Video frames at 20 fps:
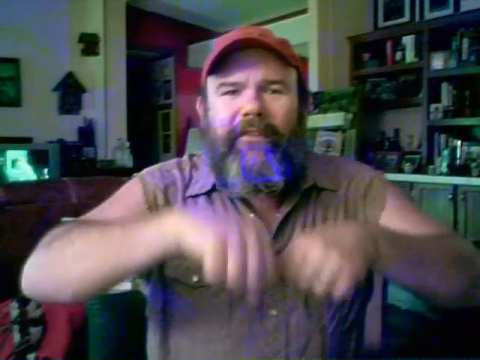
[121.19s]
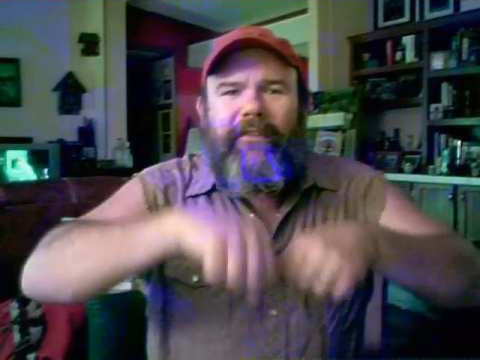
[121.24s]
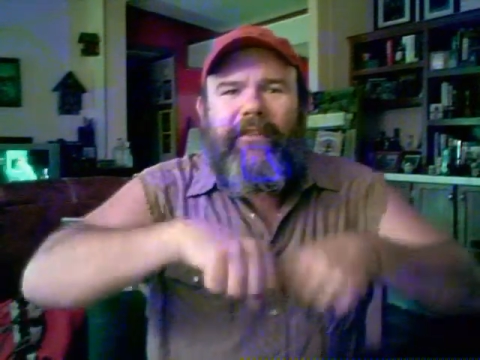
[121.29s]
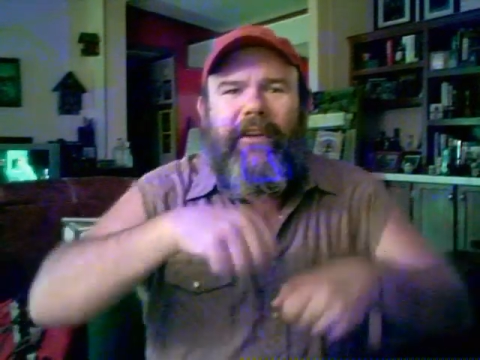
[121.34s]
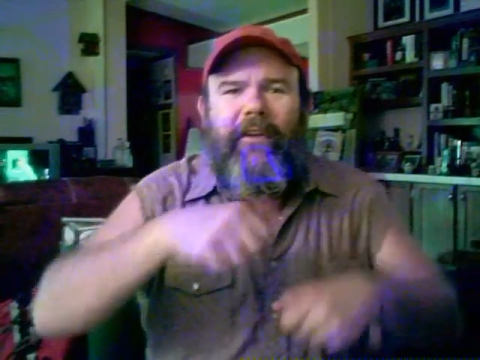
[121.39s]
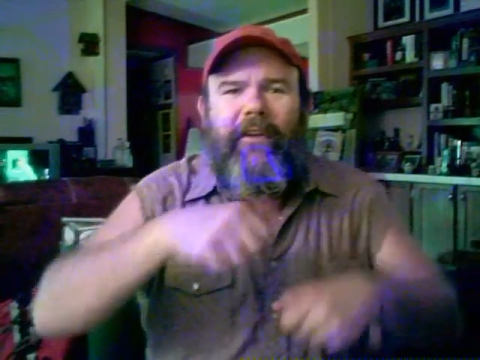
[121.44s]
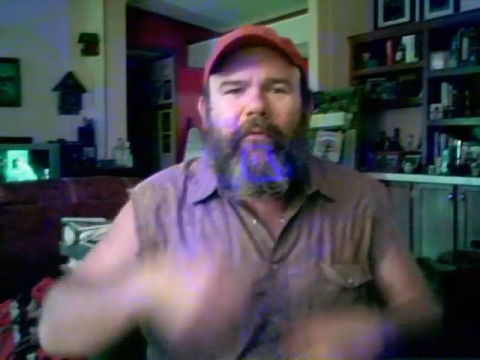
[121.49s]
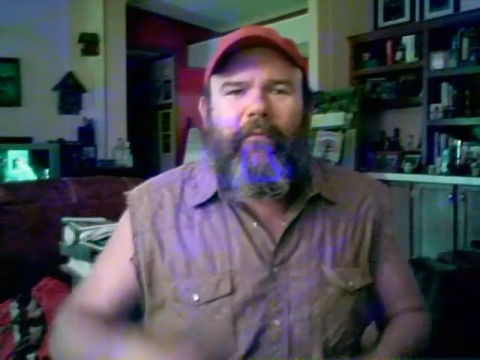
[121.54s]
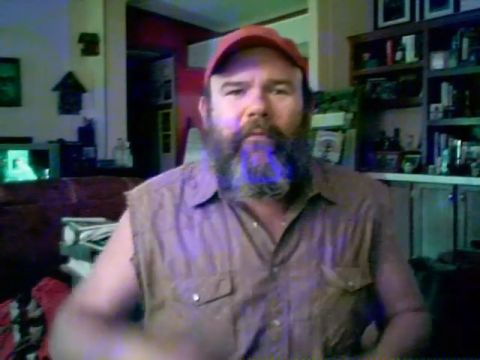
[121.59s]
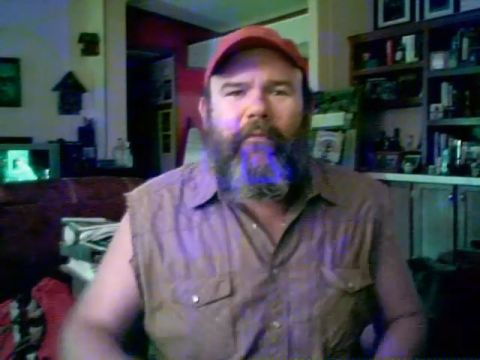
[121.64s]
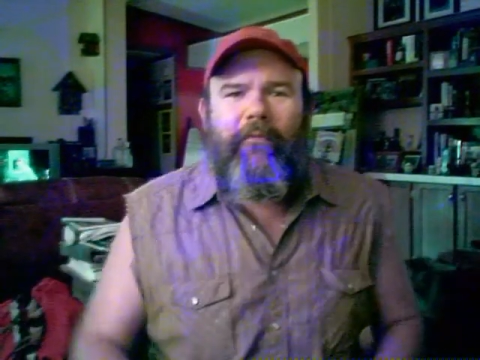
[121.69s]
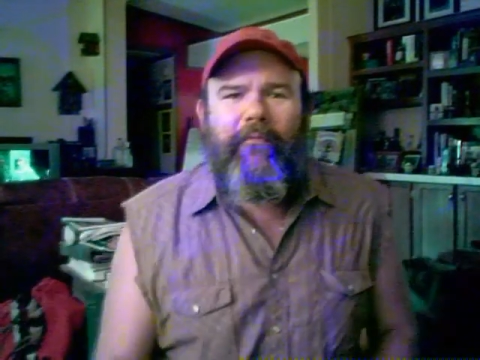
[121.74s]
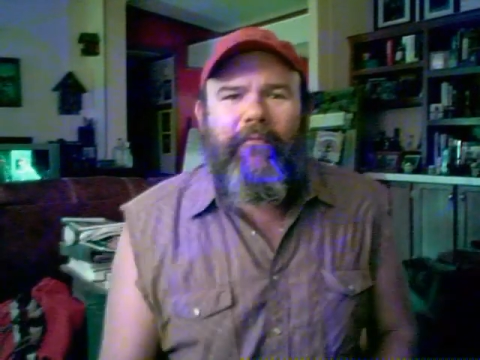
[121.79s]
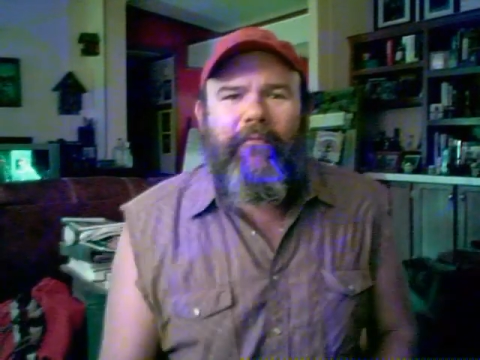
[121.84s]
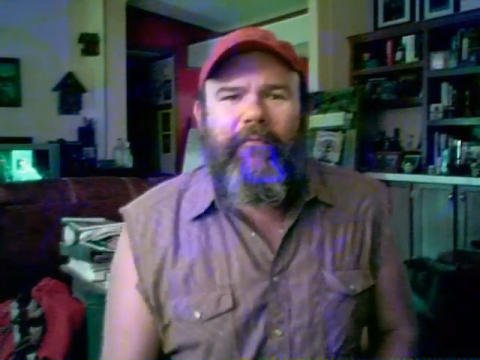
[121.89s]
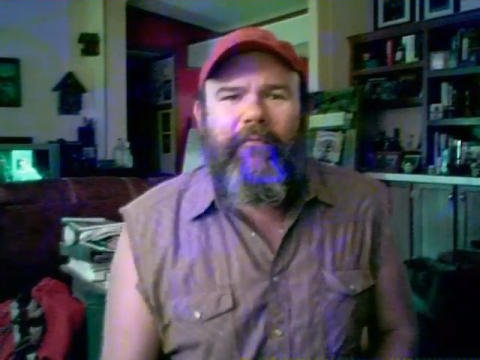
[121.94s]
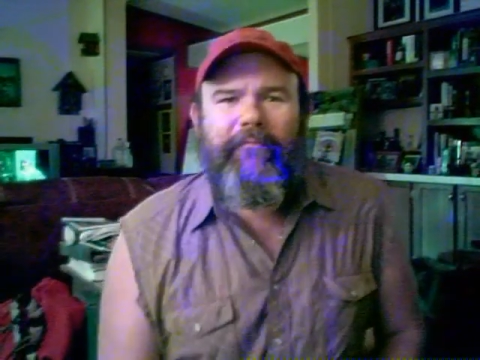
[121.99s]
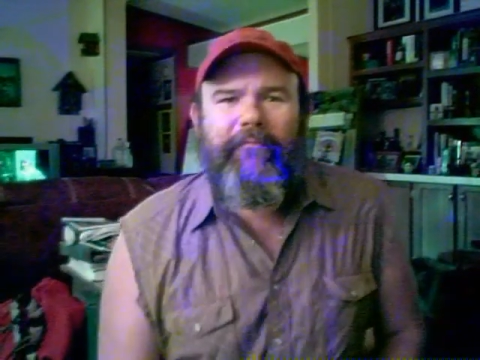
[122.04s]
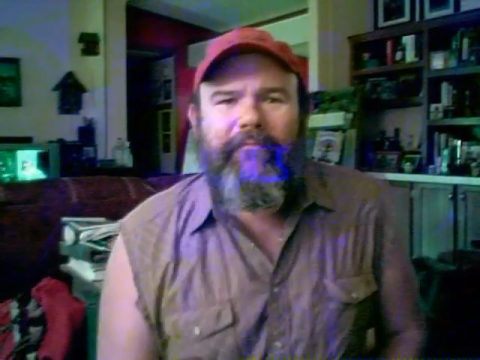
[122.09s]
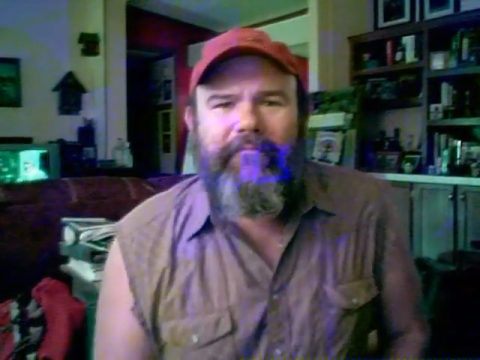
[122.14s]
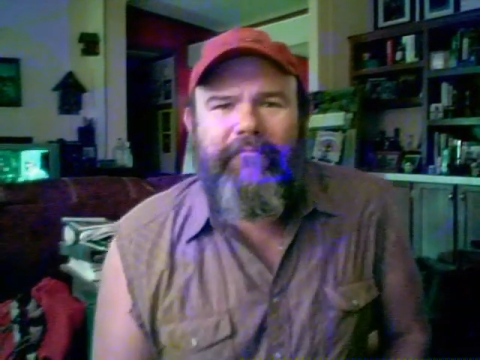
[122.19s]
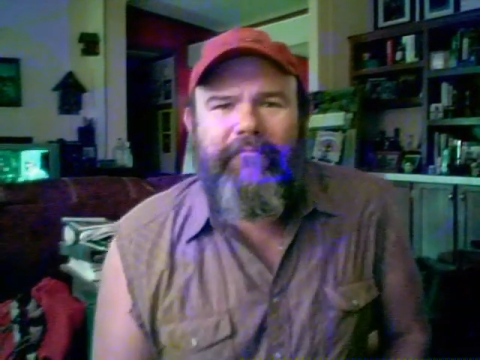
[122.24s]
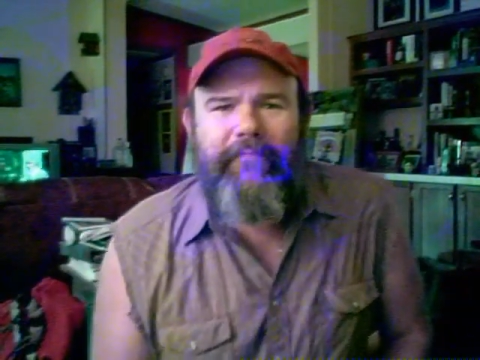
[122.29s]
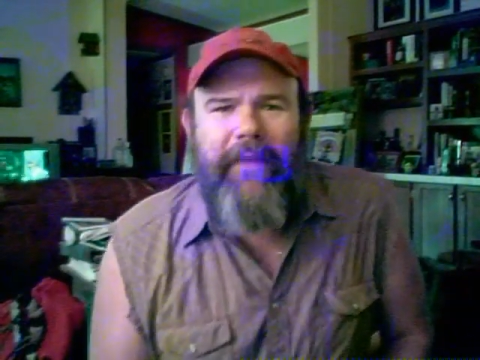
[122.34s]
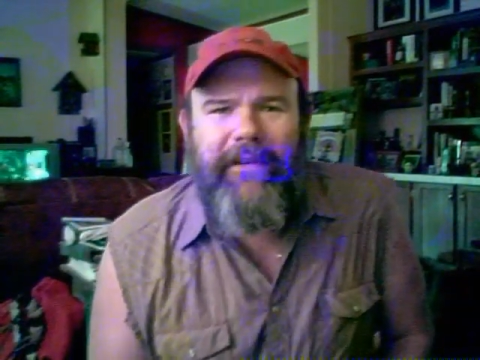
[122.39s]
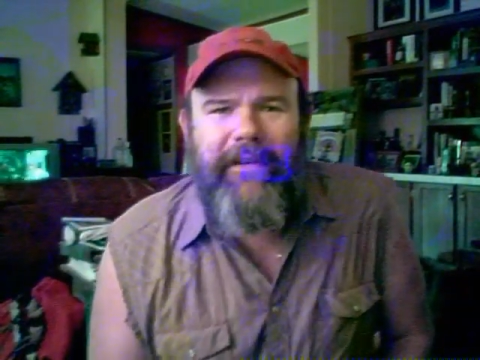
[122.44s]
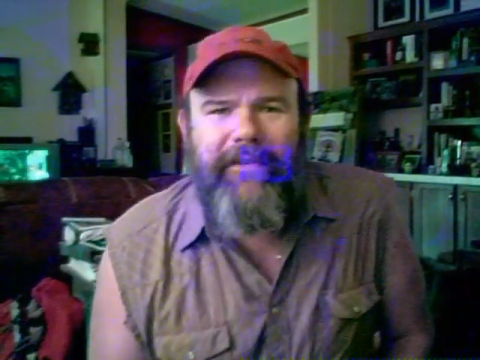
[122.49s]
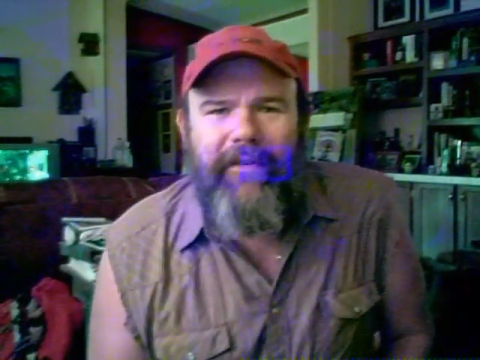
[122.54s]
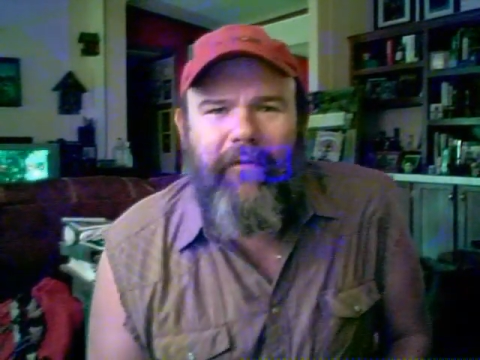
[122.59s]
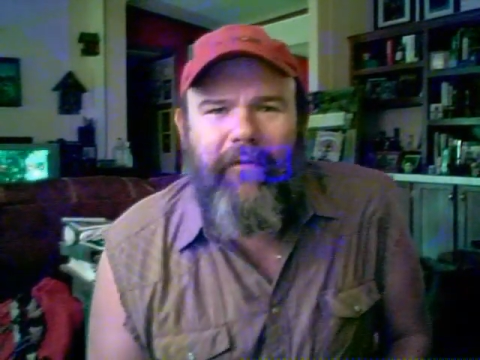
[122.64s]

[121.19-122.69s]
a little piece